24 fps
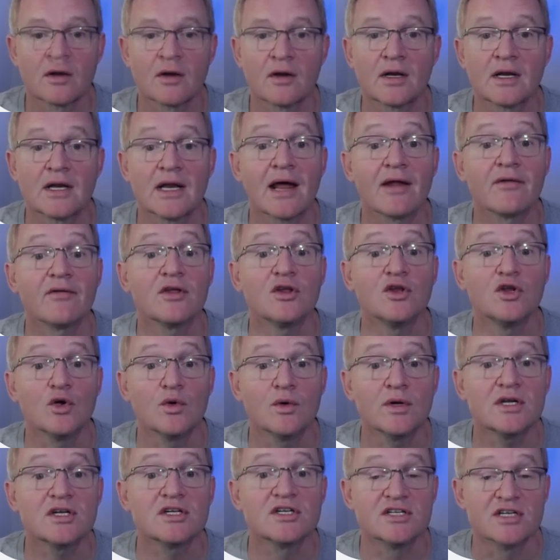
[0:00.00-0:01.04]
Now the
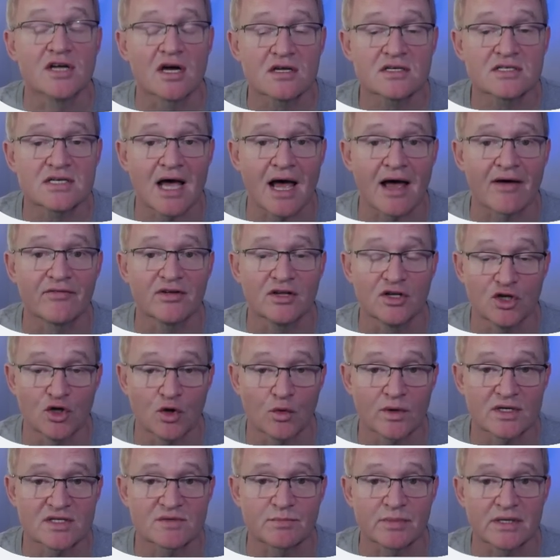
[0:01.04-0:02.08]
unit does have a
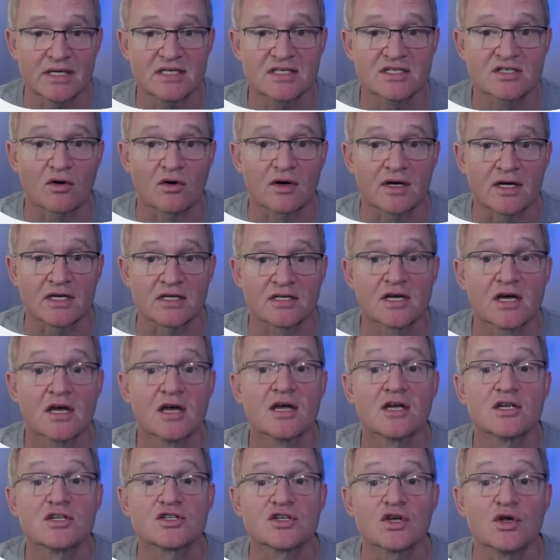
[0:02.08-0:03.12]
USB socket,
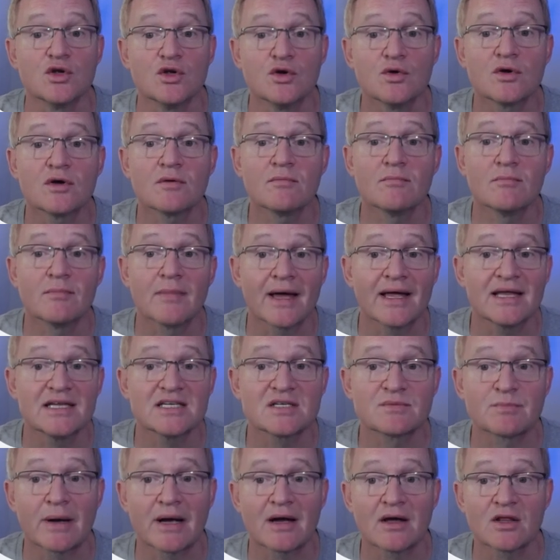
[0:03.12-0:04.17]
so you can mains
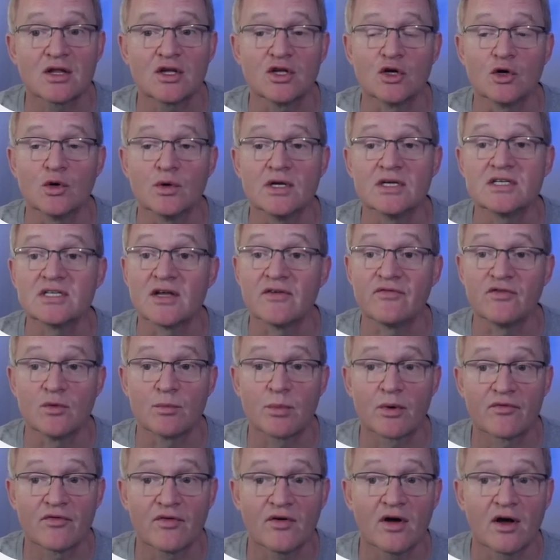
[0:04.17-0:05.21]
power the unit if you
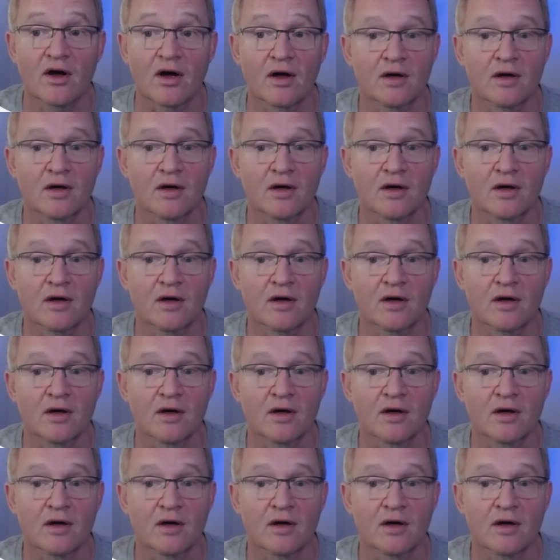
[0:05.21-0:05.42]
prefer,